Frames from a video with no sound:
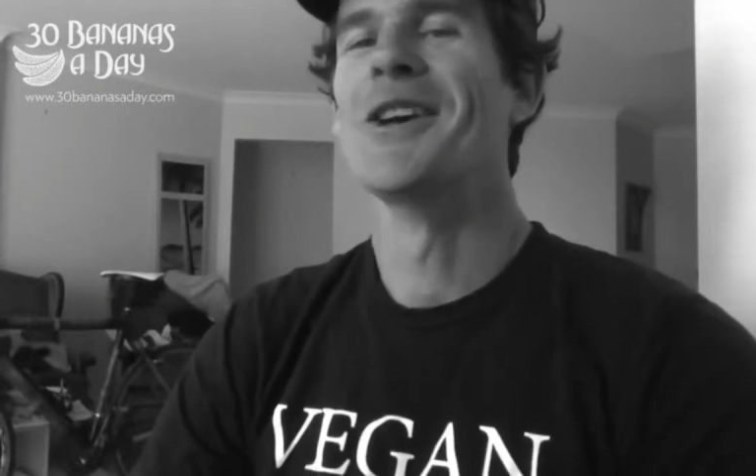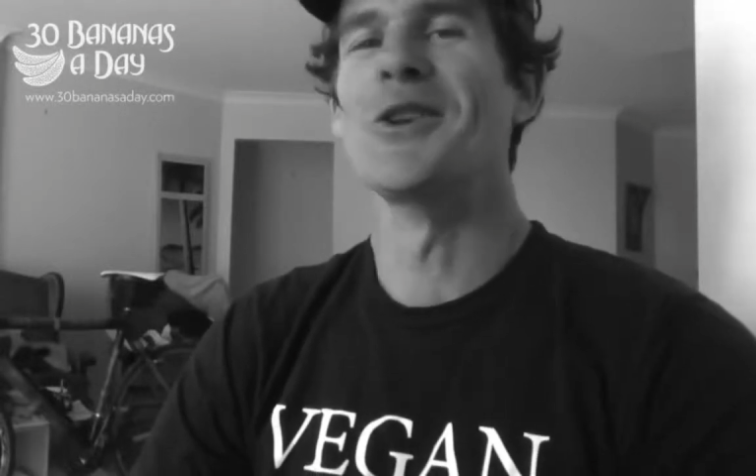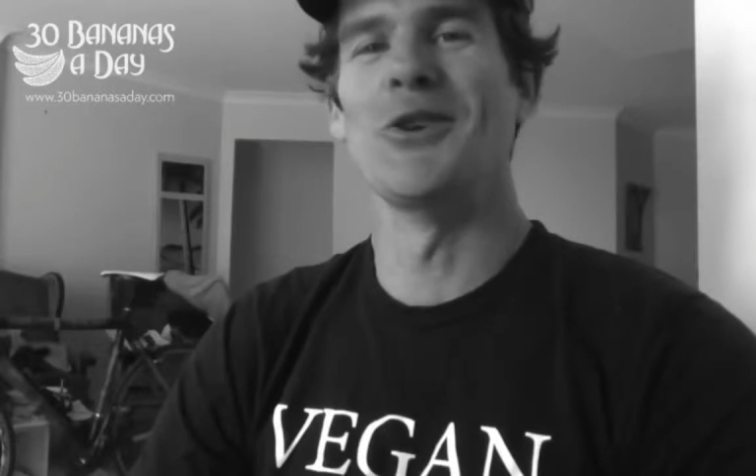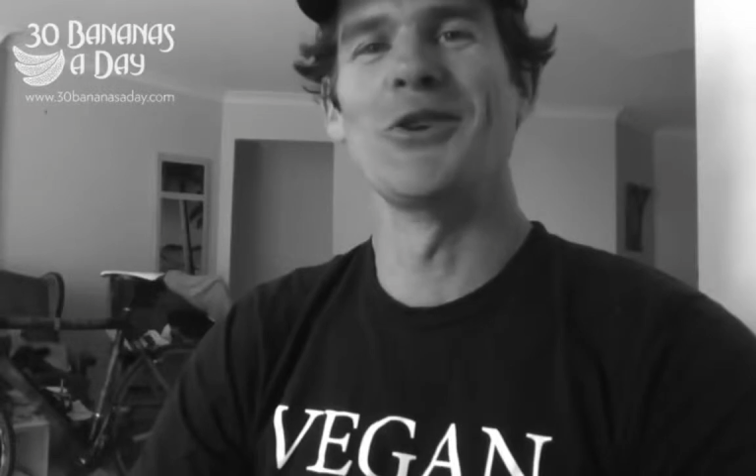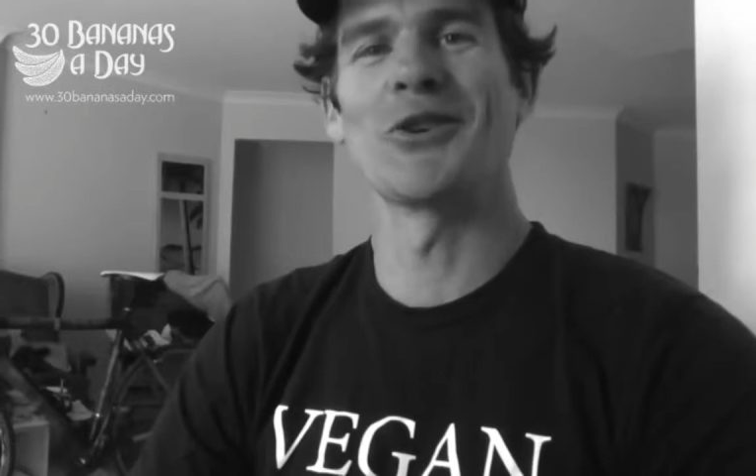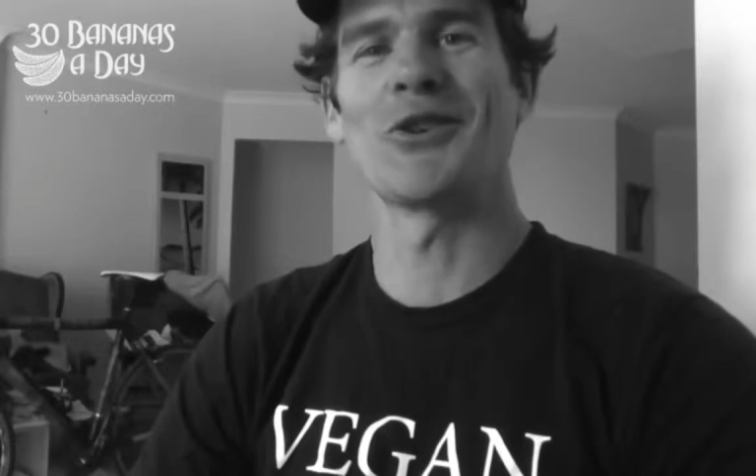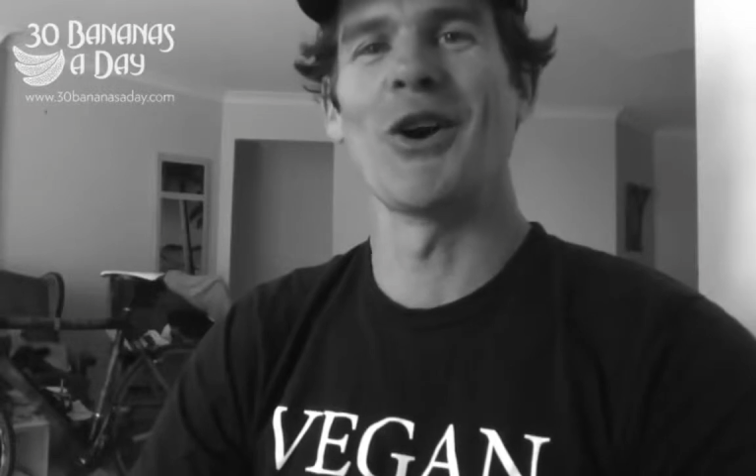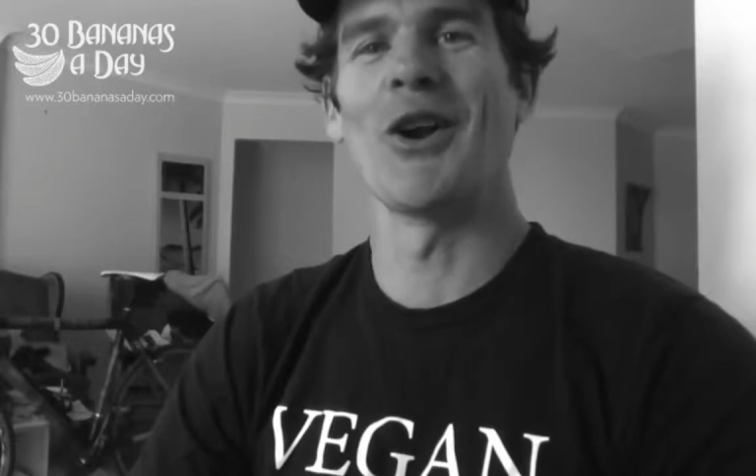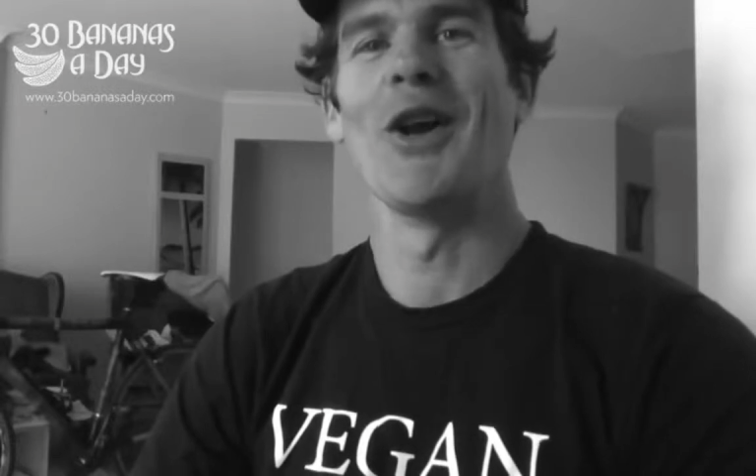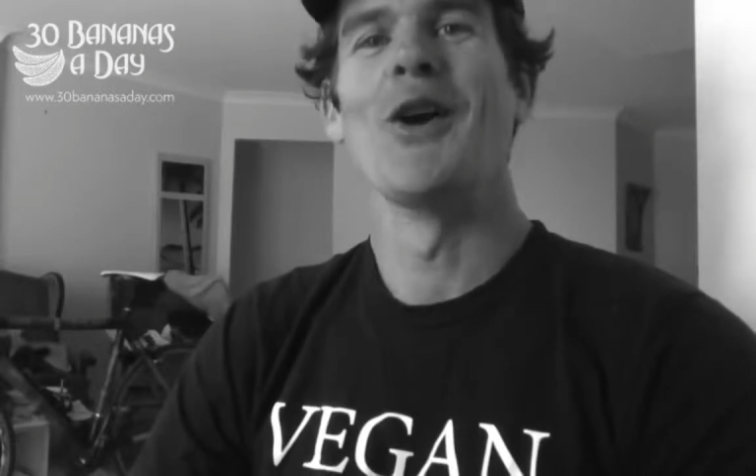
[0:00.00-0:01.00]
You just
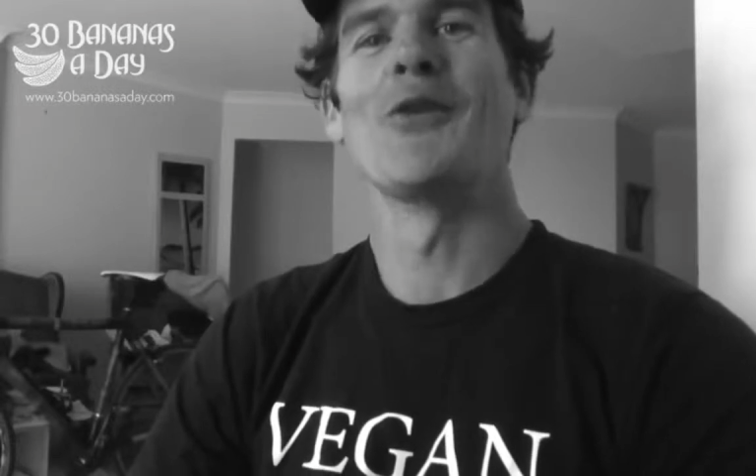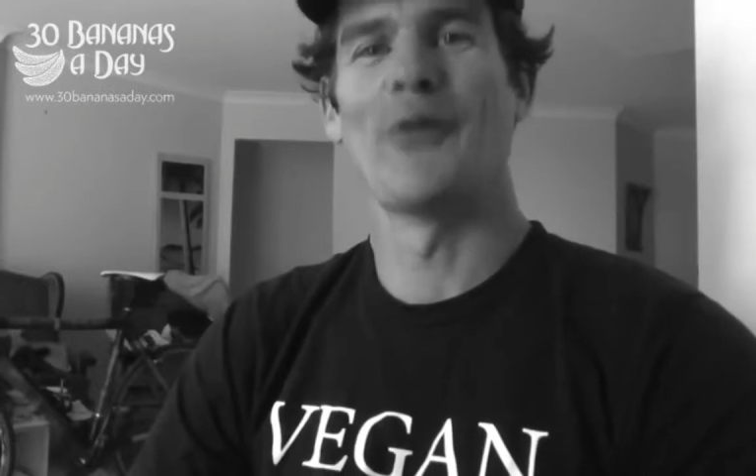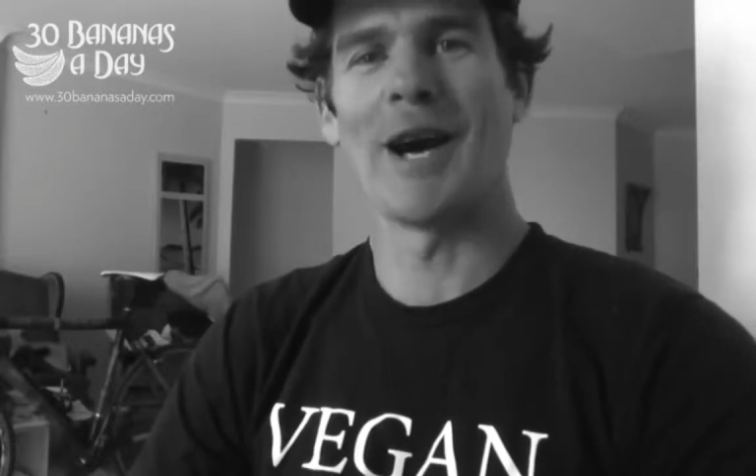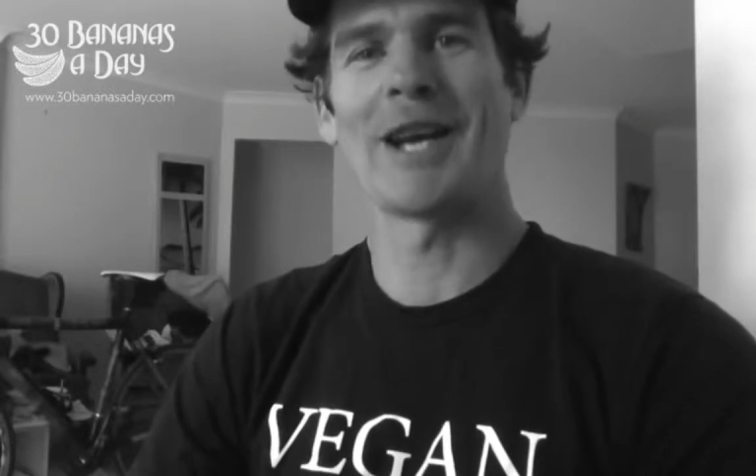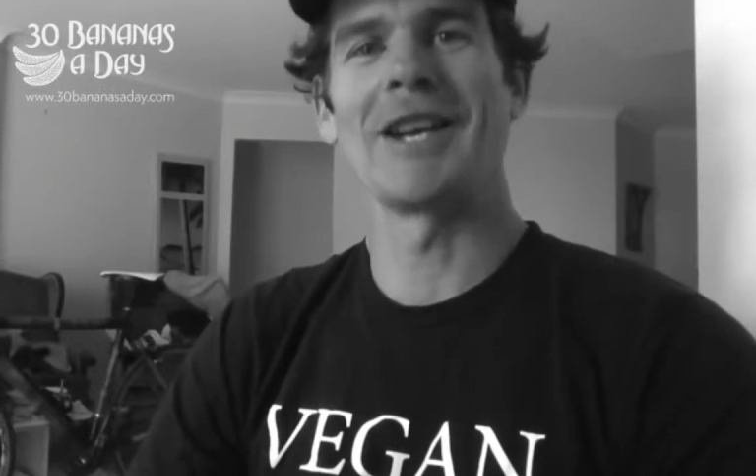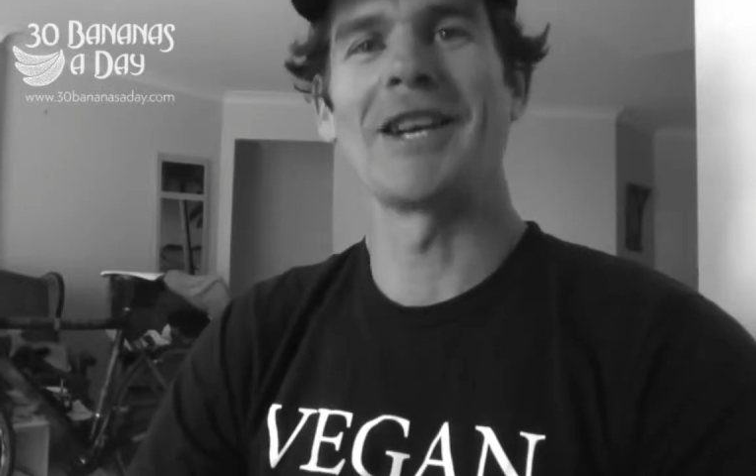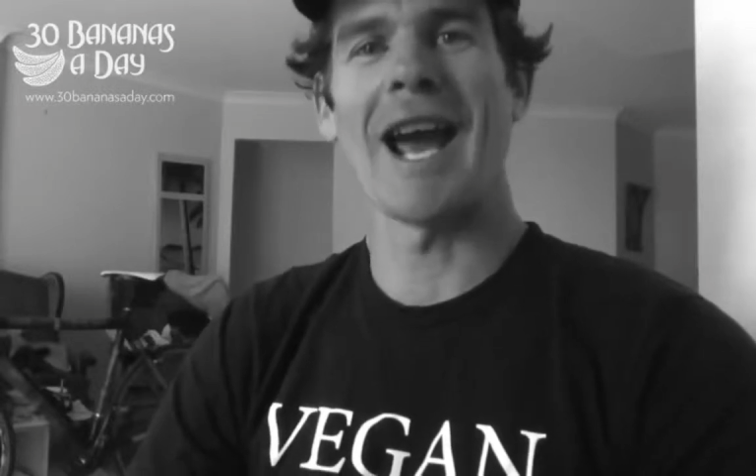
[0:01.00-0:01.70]
got fucking